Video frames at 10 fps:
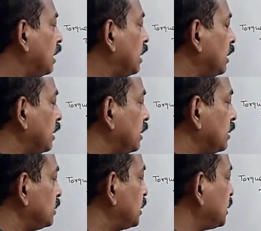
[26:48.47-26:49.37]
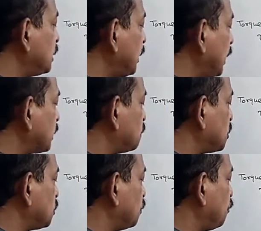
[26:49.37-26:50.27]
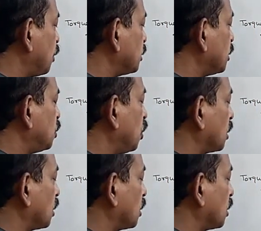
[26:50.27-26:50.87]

this is the expression for the torque.